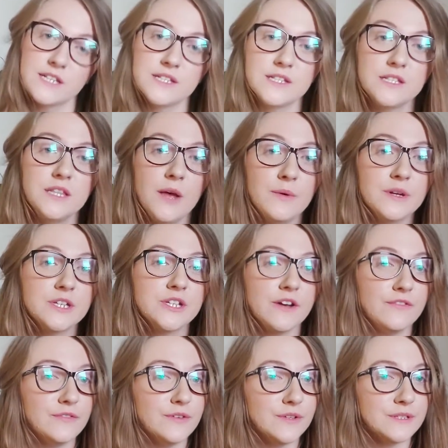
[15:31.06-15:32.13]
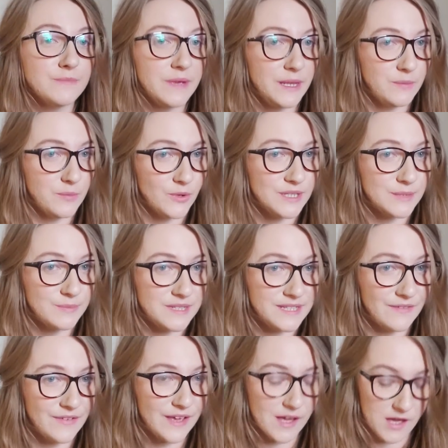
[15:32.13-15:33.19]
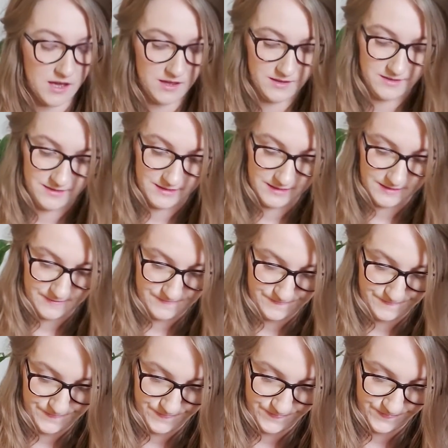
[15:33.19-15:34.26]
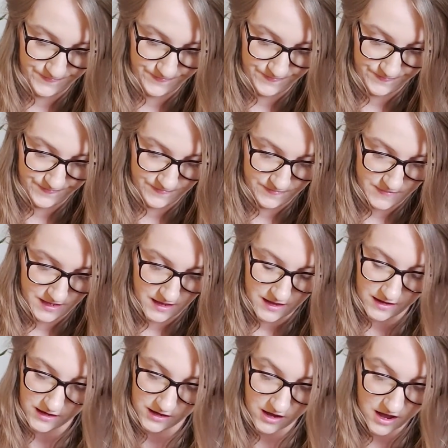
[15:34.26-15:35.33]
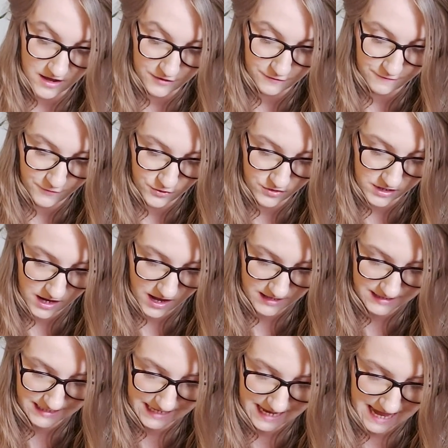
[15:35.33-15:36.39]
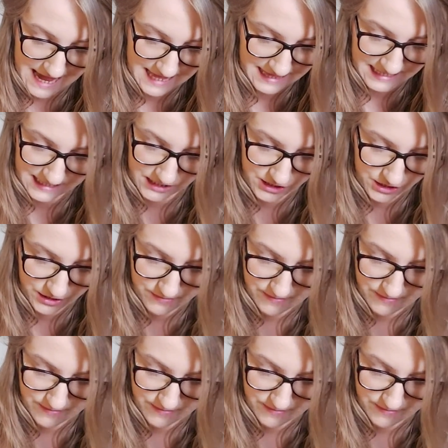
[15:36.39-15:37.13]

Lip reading: slower shuffles mean more specific cards. God, 4 cards again. That's too